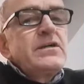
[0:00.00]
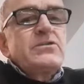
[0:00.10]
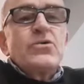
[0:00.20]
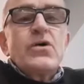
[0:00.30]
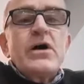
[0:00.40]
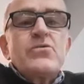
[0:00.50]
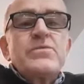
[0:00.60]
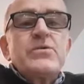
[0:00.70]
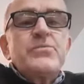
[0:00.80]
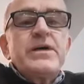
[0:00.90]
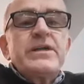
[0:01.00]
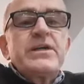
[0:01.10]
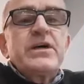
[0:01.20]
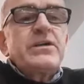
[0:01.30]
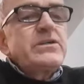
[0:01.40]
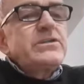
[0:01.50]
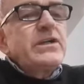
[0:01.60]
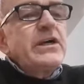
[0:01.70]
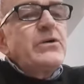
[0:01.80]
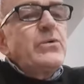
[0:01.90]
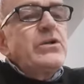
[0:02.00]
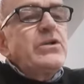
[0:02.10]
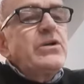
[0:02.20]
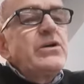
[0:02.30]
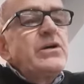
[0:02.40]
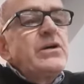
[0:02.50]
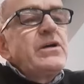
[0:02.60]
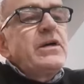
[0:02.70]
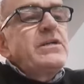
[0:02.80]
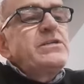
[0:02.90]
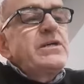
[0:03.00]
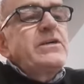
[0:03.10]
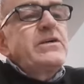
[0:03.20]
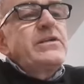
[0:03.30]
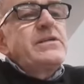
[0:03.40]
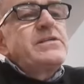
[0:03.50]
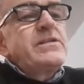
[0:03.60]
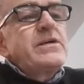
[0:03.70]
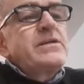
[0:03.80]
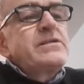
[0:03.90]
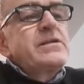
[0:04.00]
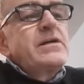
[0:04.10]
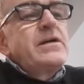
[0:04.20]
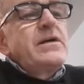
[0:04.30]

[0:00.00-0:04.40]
So I hope you'll be encouraged tonight when you consider these things.